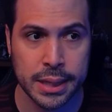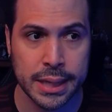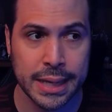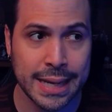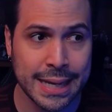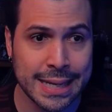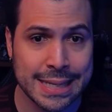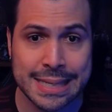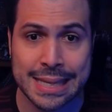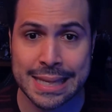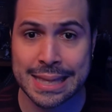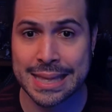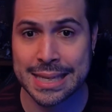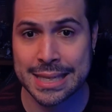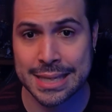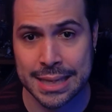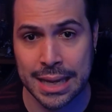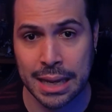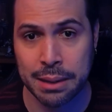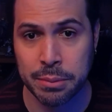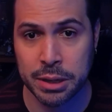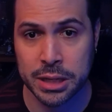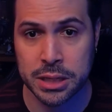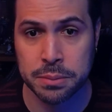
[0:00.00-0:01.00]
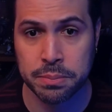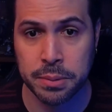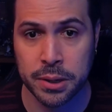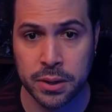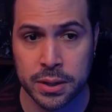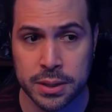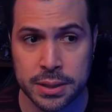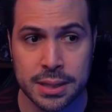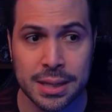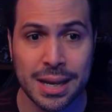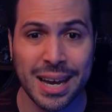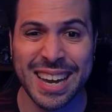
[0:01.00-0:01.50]
Is it the same
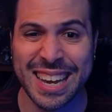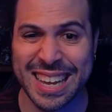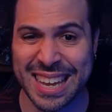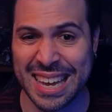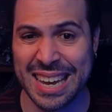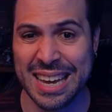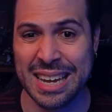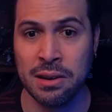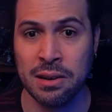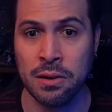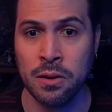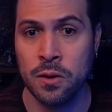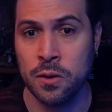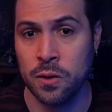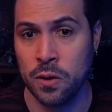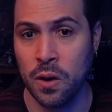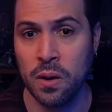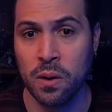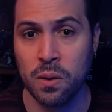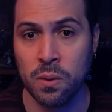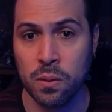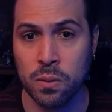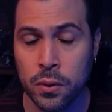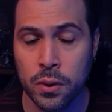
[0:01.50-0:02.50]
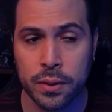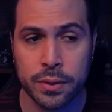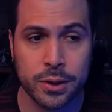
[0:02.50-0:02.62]
experience? Again, no.